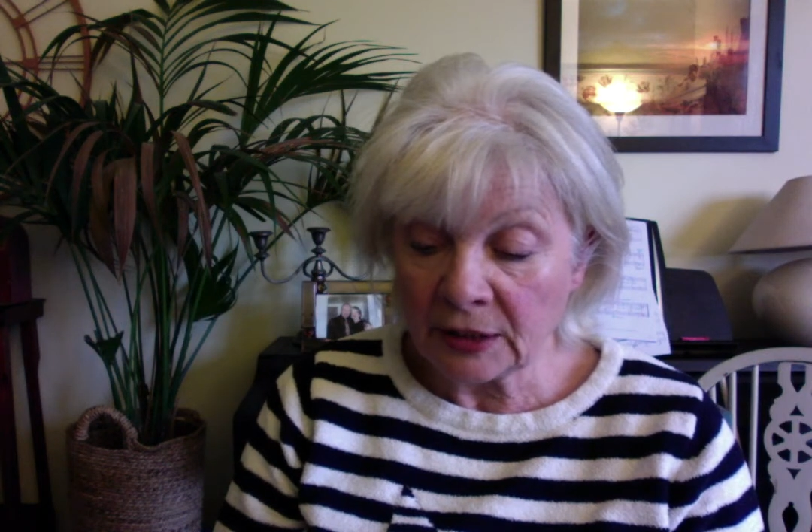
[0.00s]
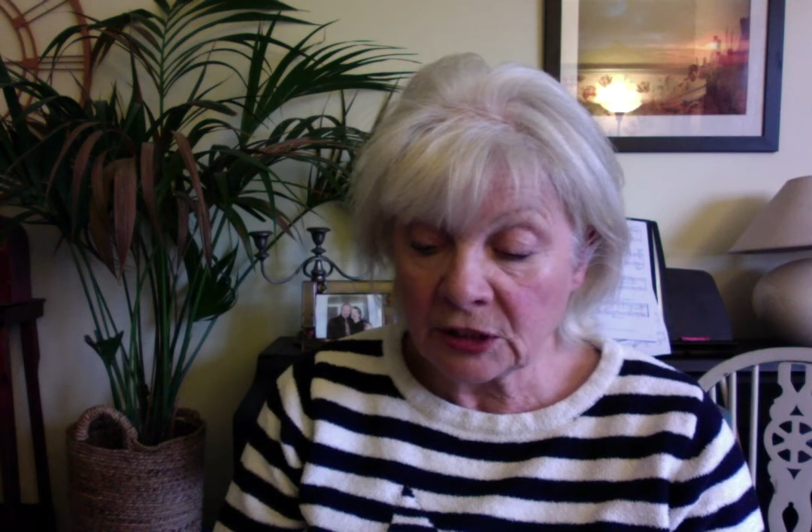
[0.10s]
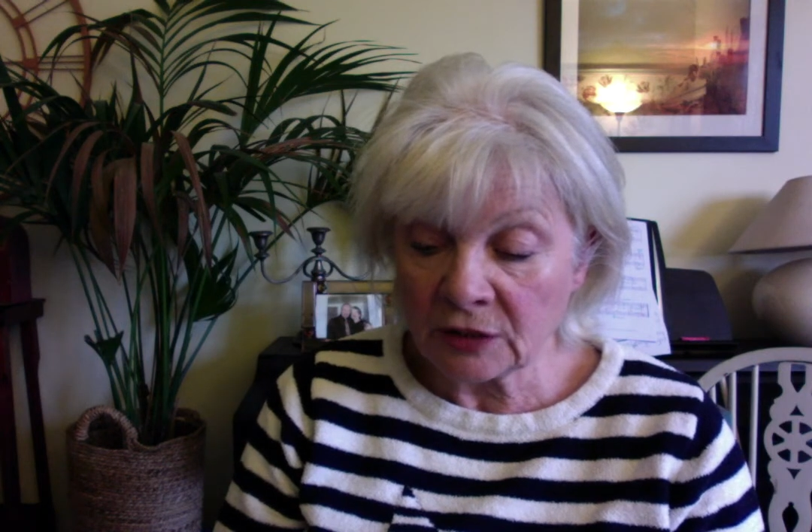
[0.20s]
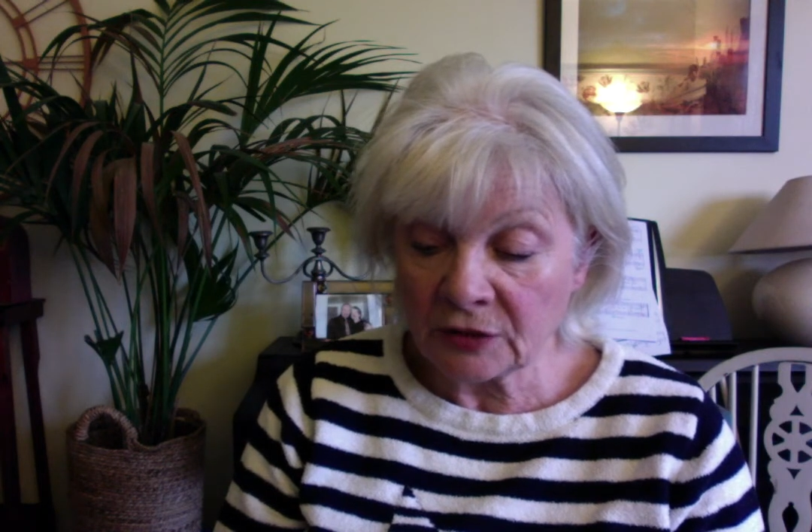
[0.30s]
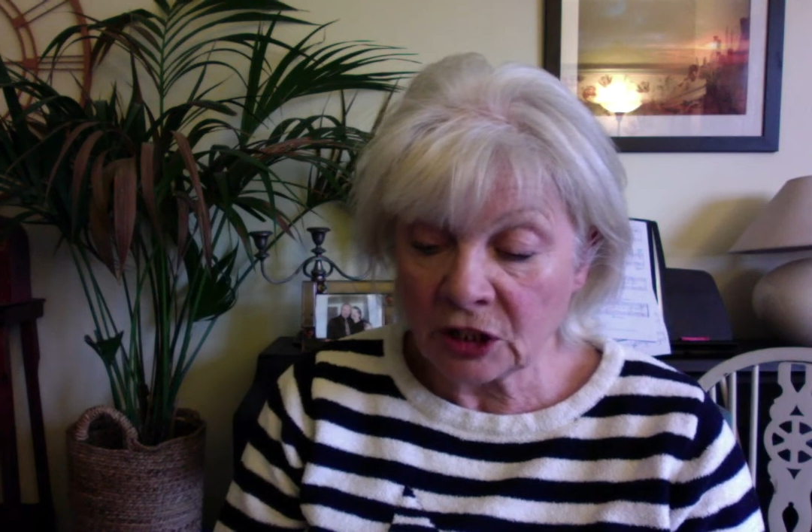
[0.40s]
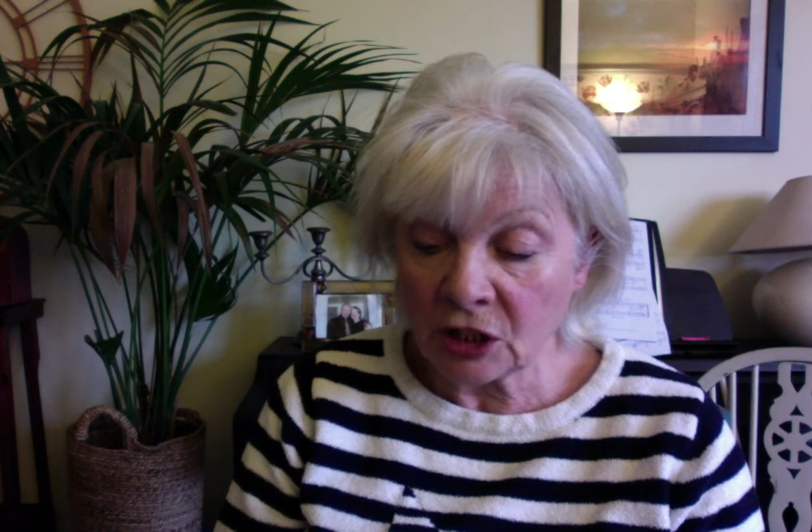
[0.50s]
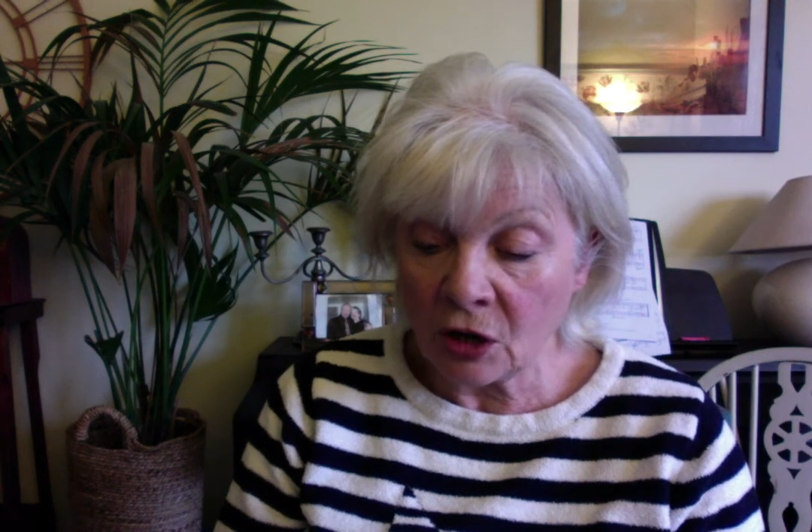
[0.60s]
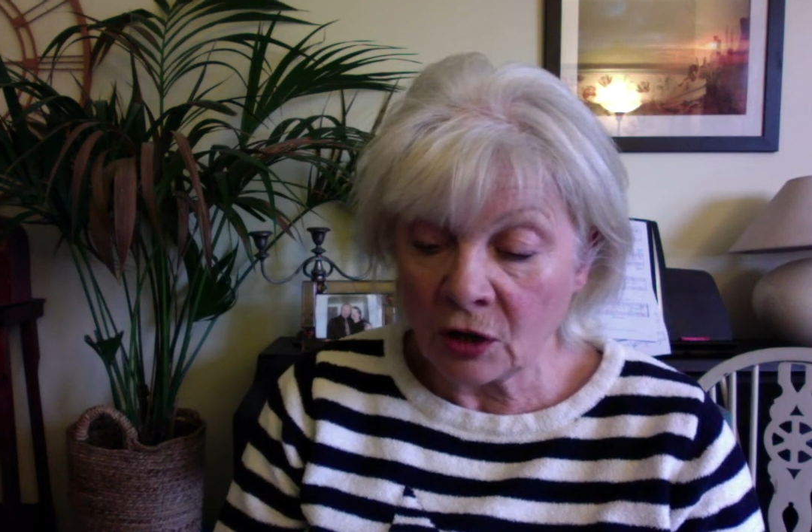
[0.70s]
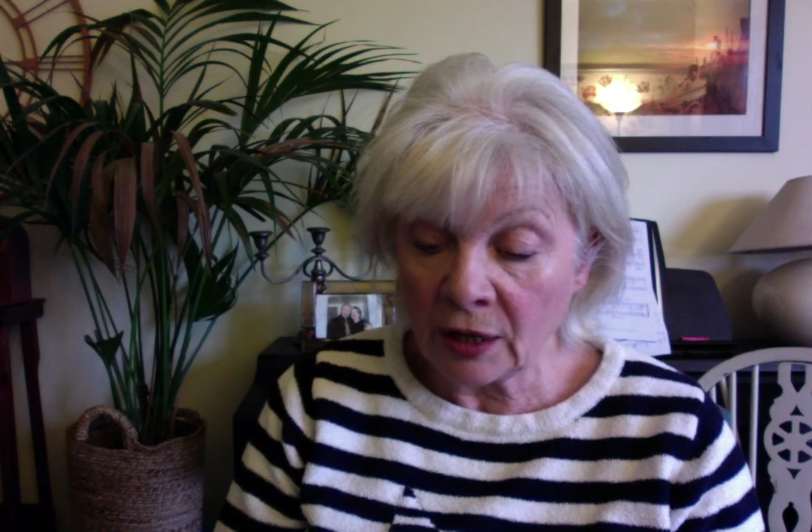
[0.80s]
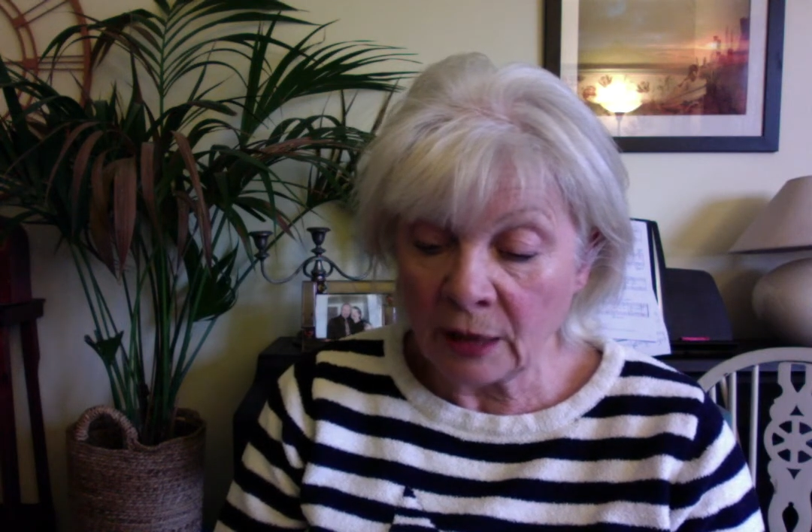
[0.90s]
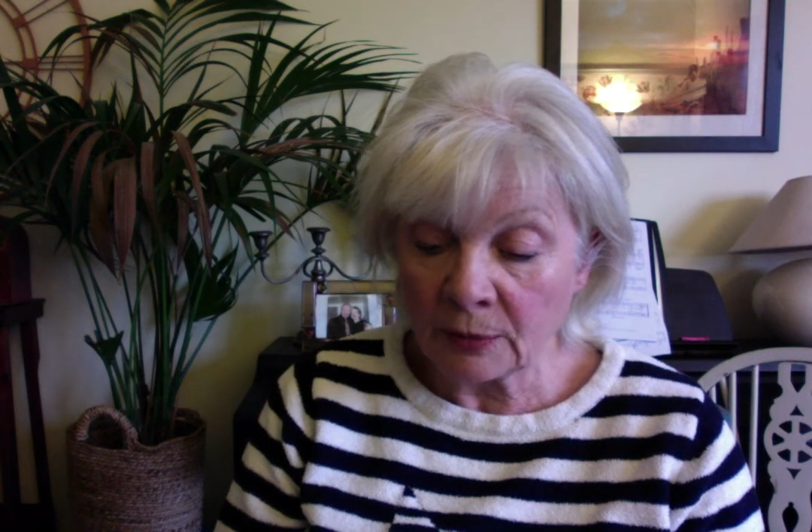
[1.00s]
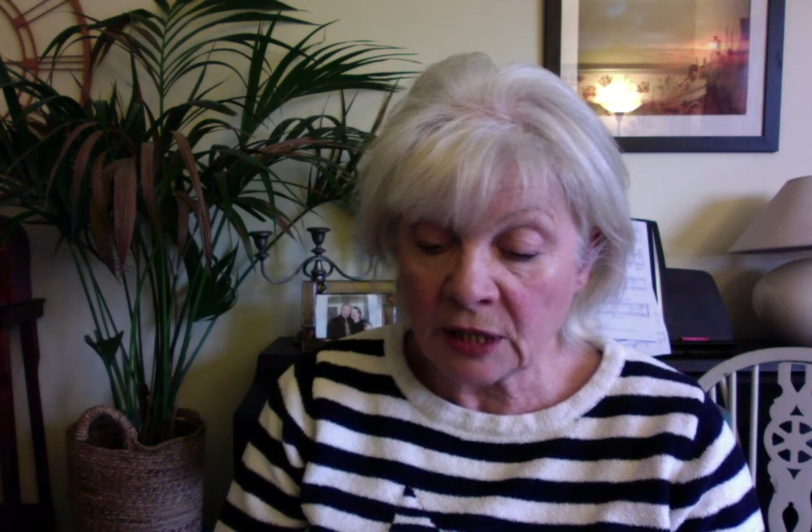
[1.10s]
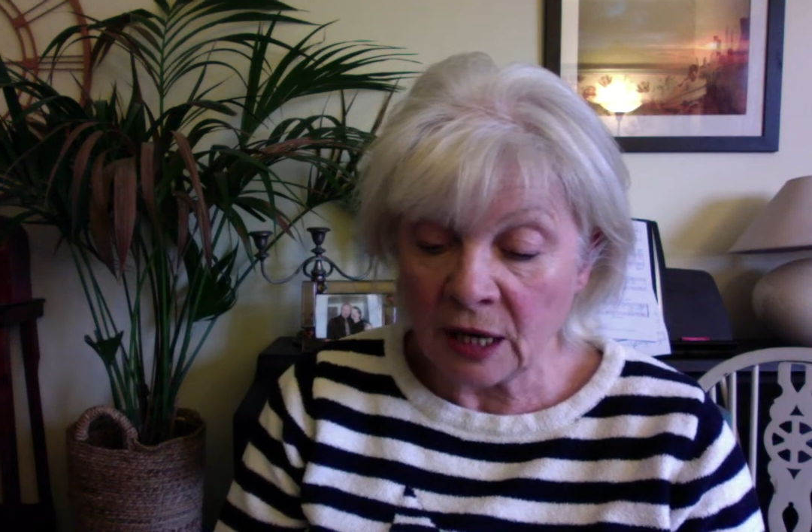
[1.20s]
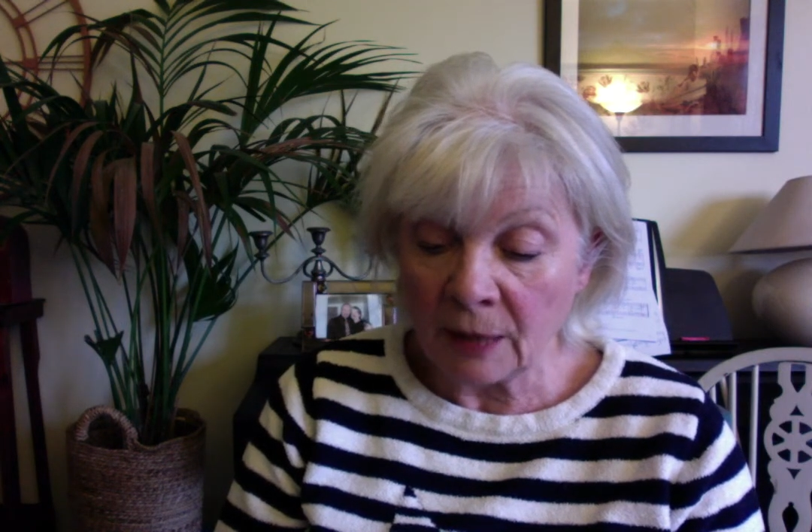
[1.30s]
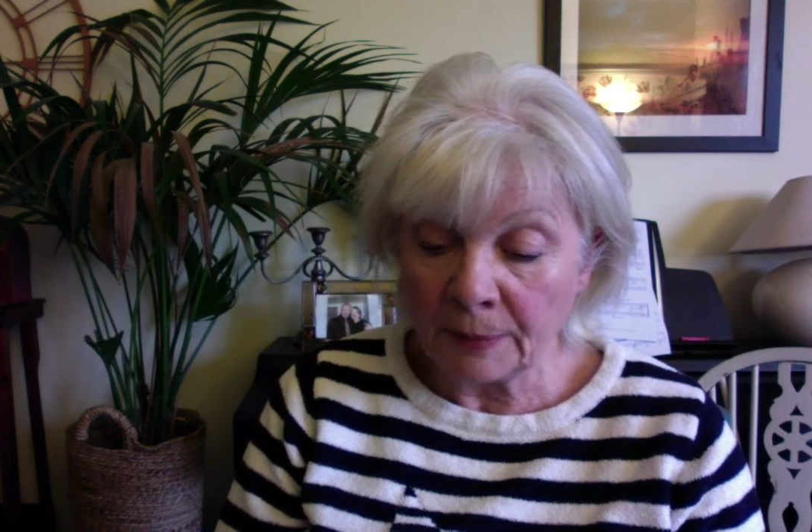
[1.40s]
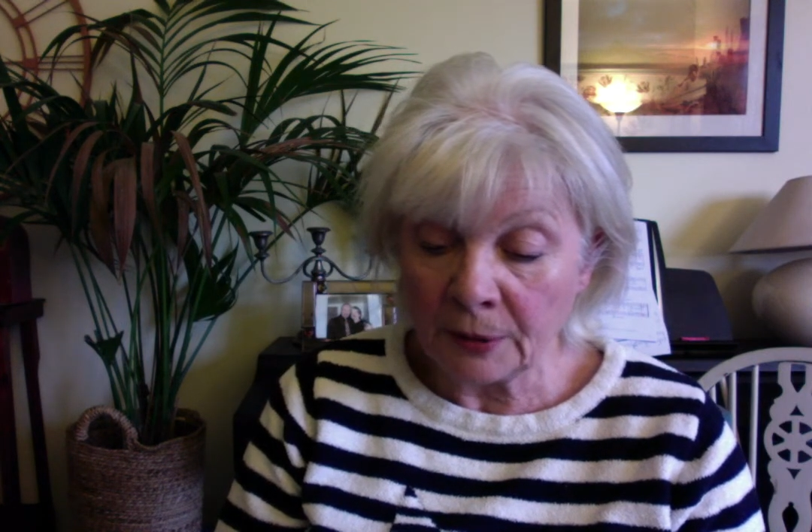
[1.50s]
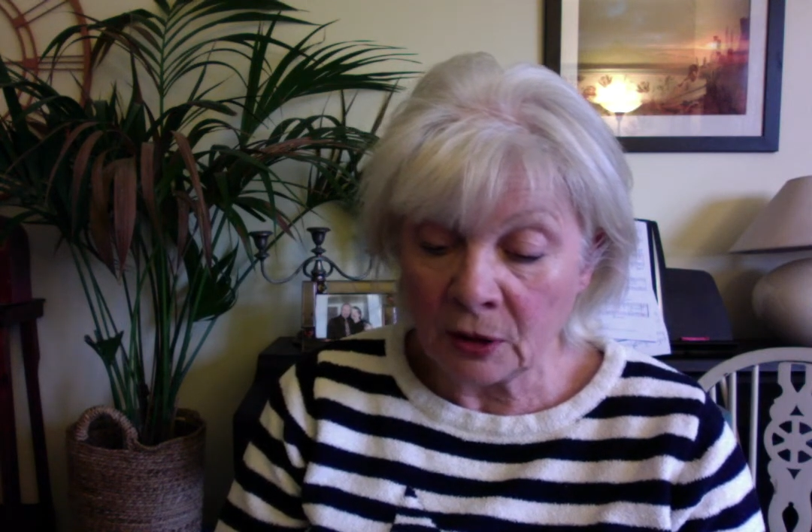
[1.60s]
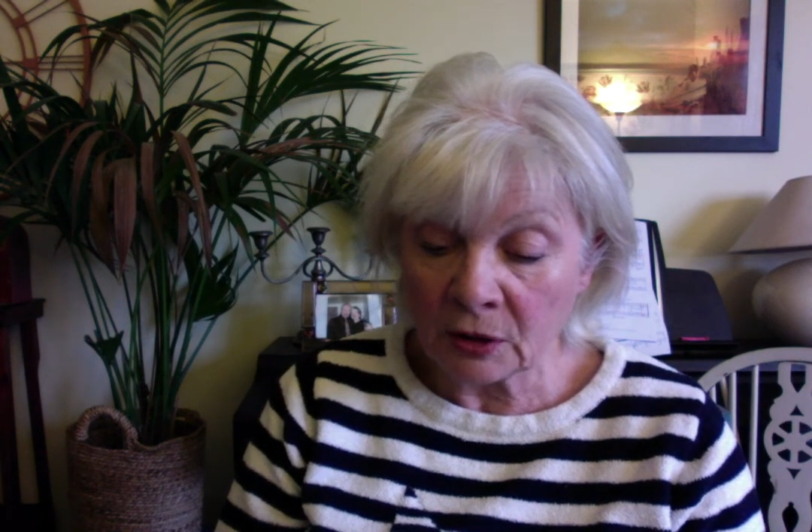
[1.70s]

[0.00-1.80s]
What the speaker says: of Qigong helped to unblock